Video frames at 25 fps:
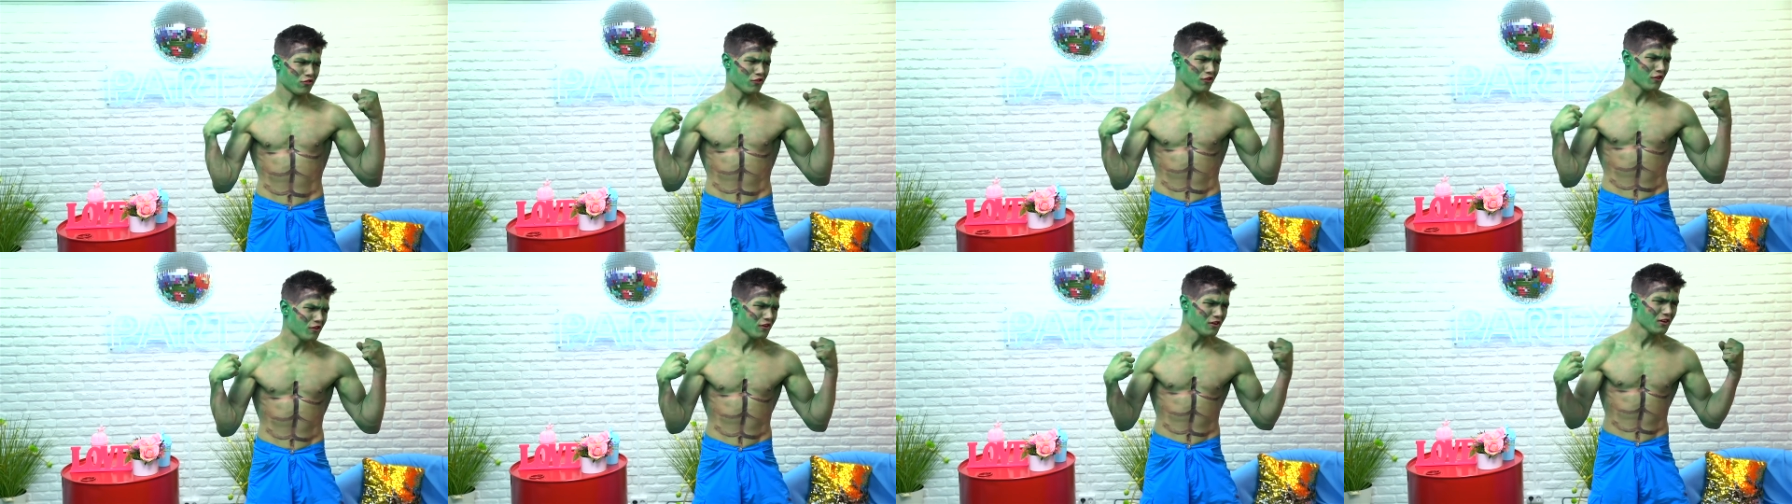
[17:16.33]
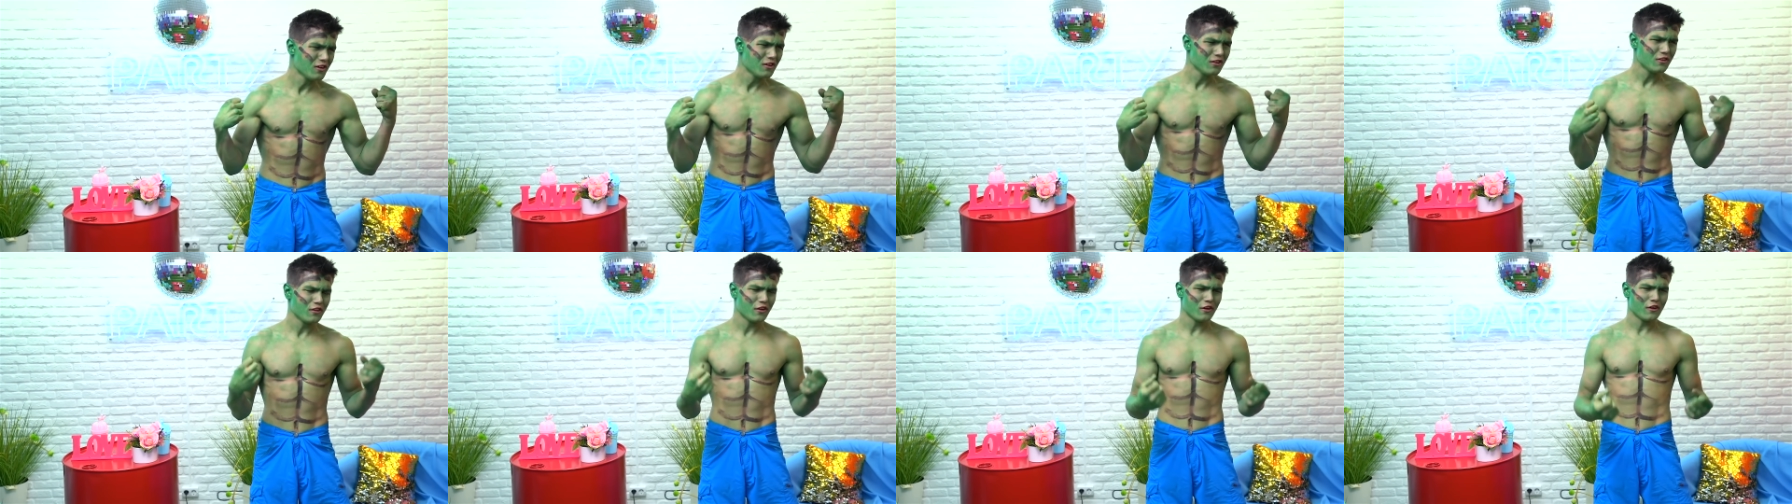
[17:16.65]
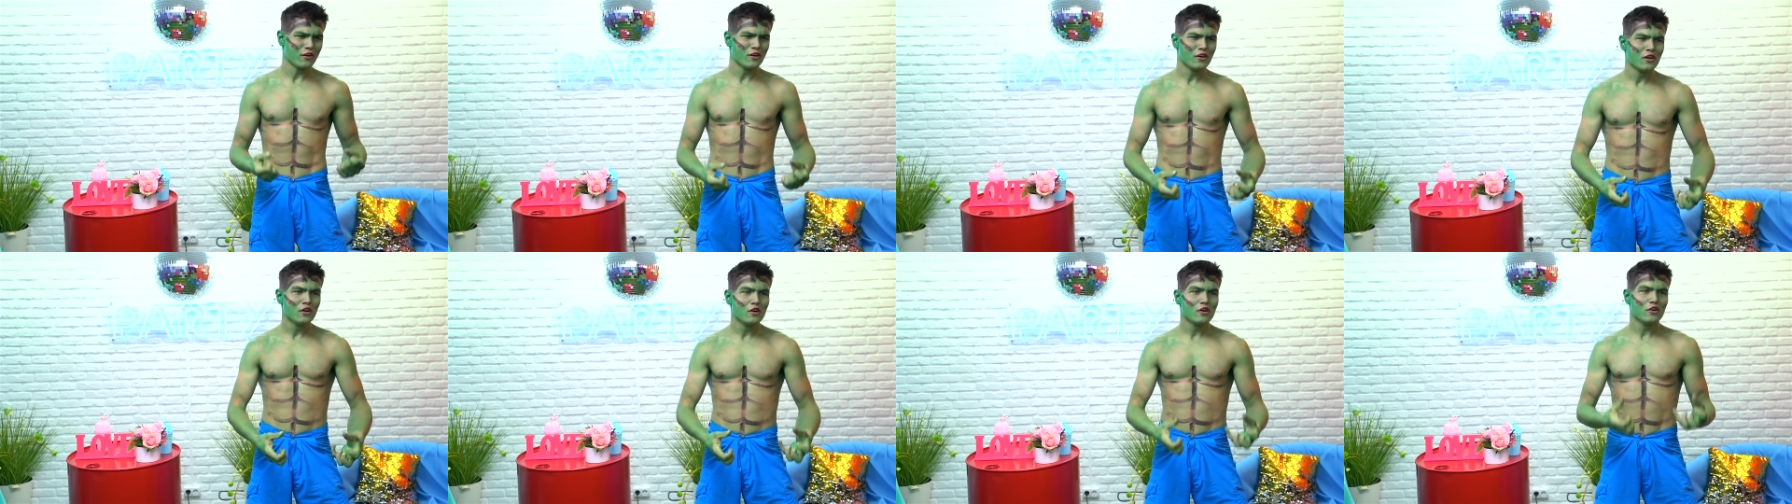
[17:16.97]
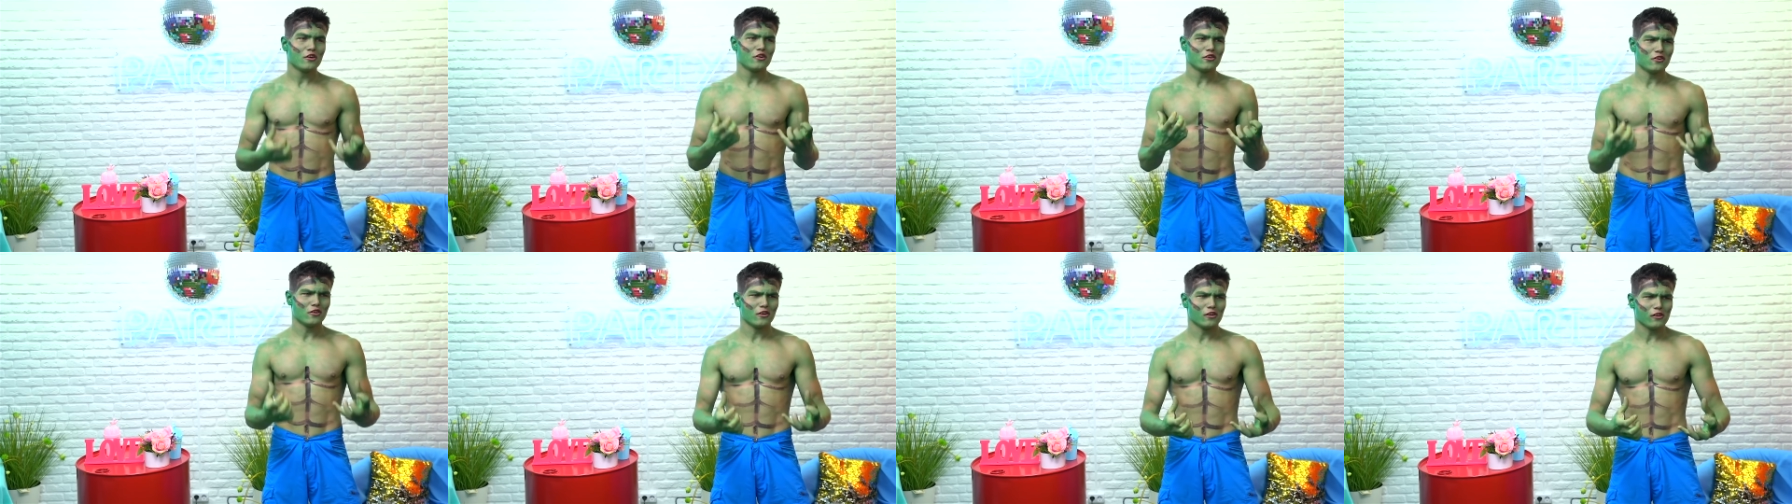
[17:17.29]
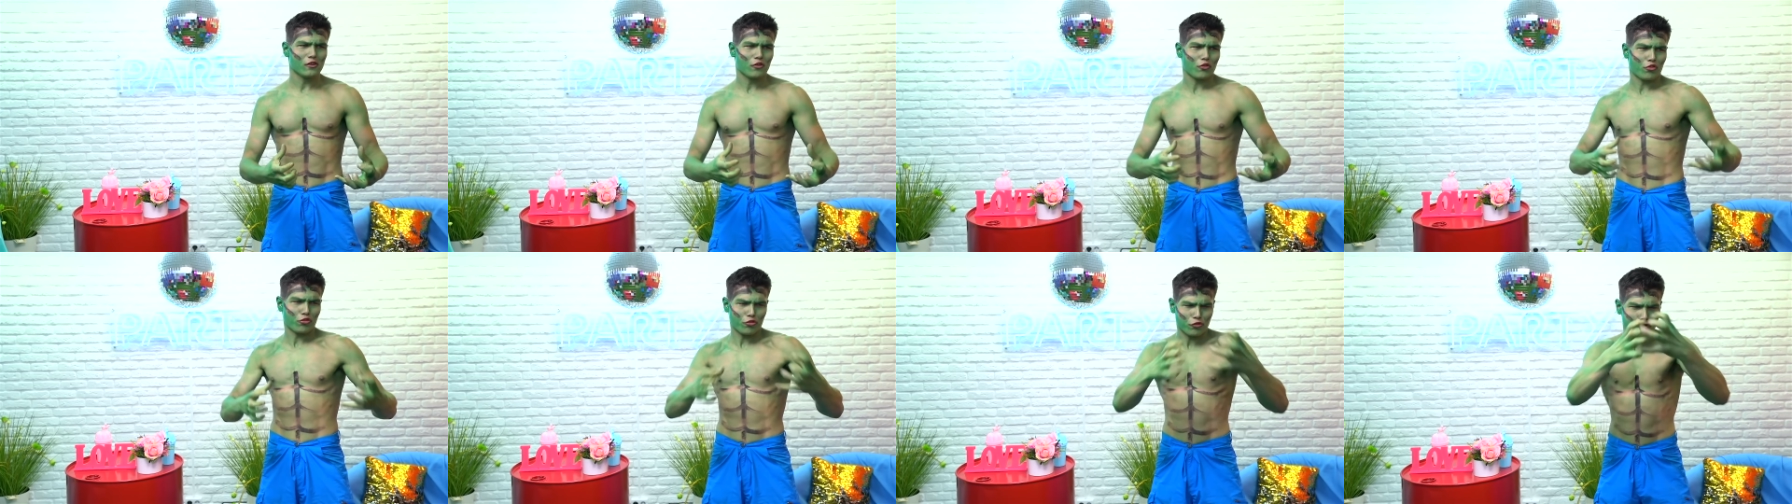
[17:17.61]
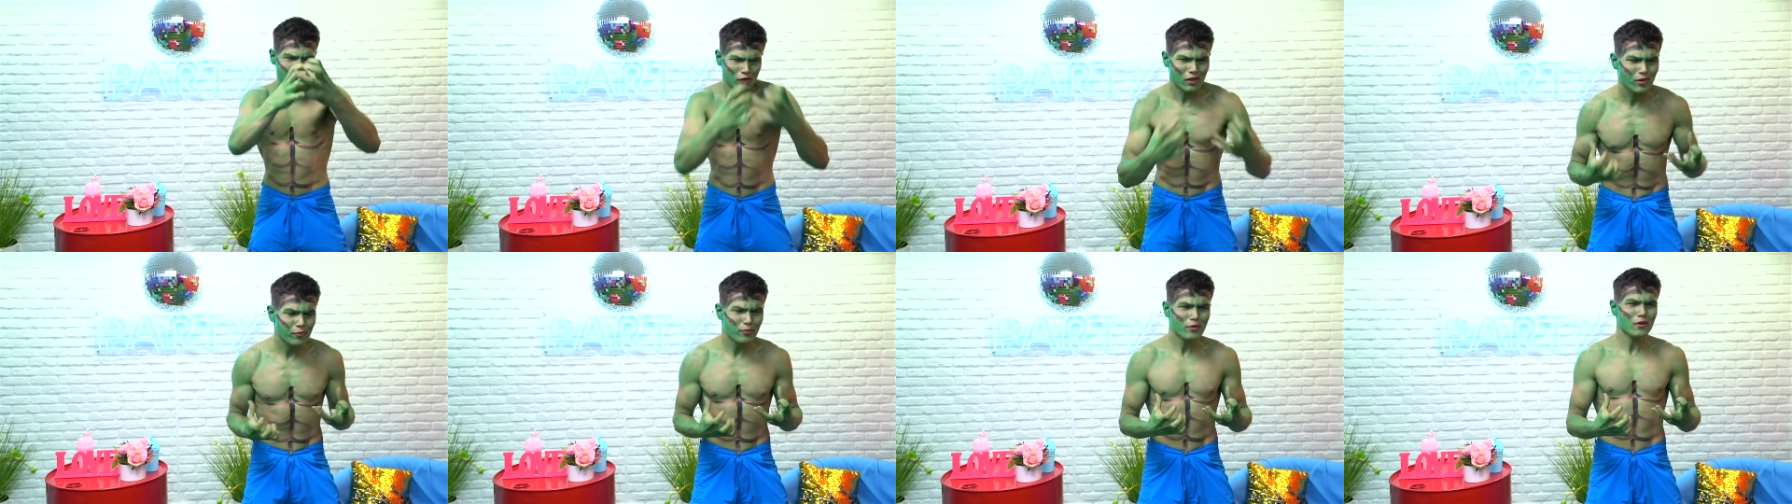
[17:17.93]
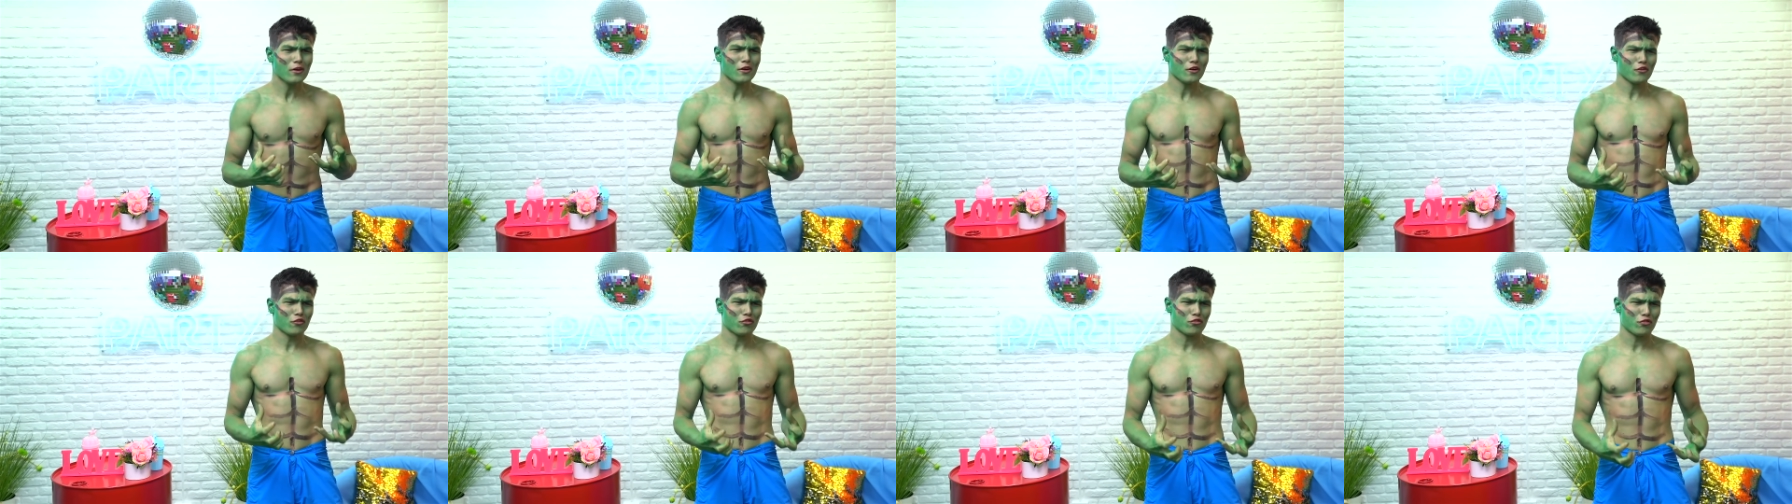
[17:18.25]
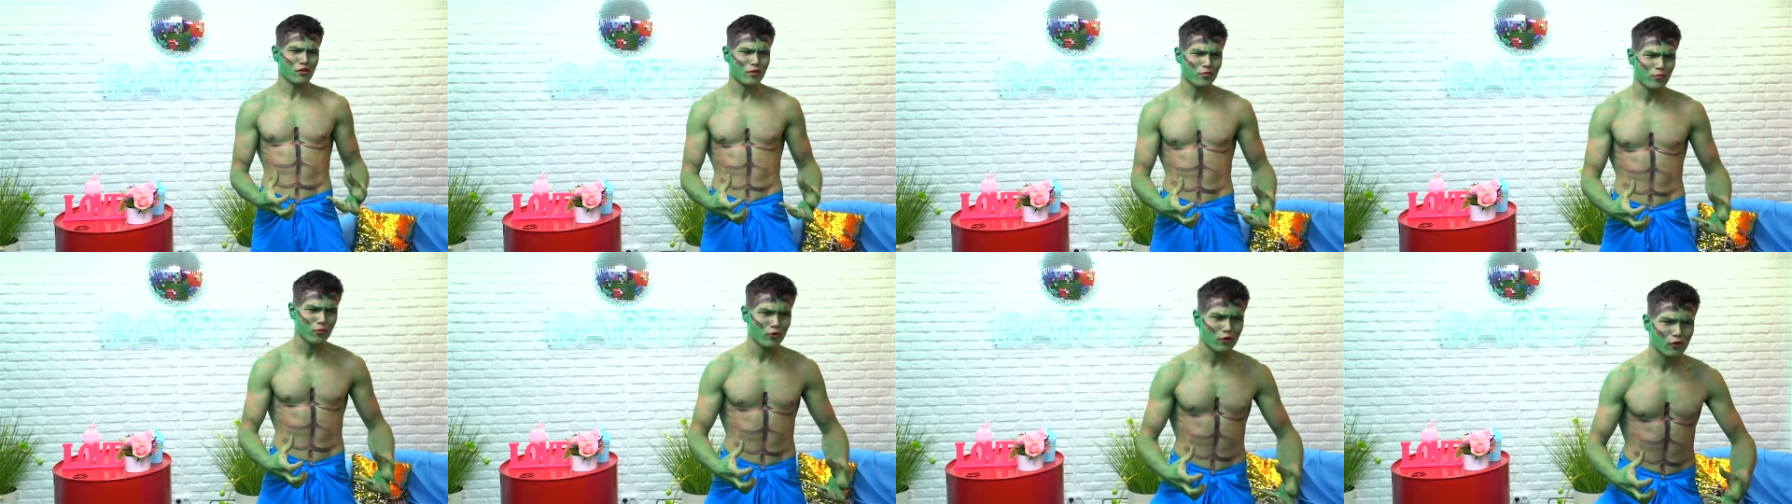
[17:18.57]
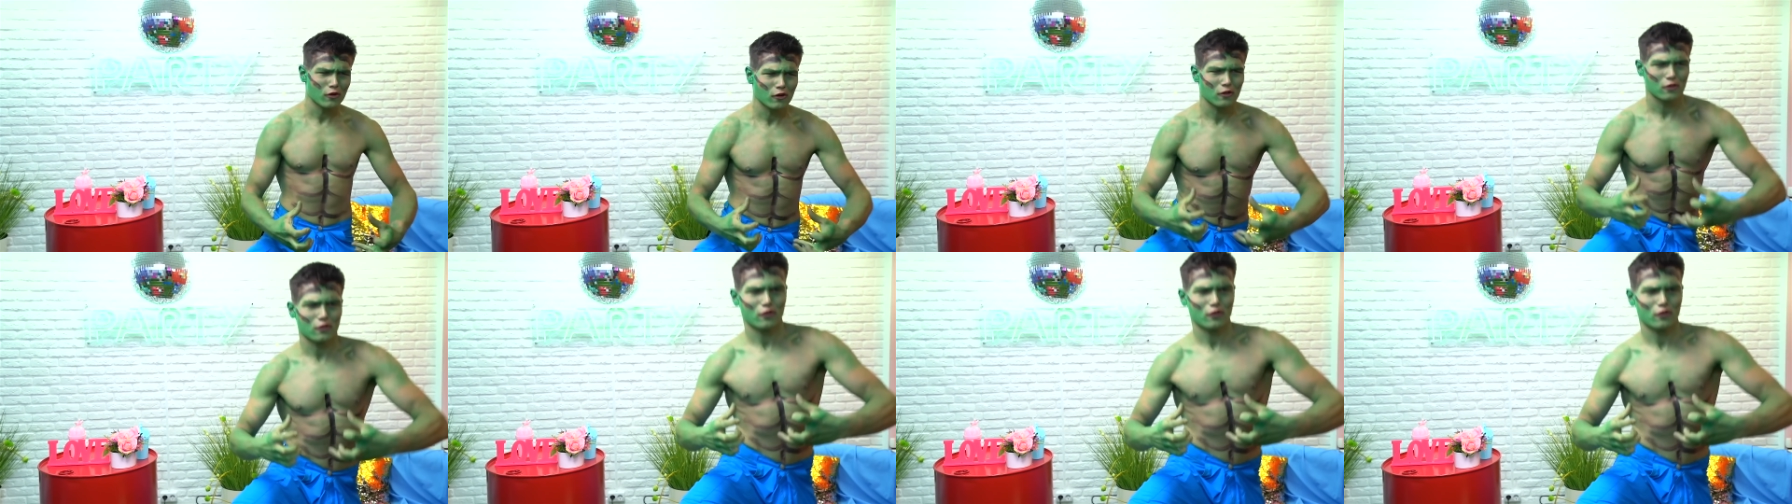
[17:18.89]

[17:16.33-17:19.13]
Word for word: is strong. Hulk will open the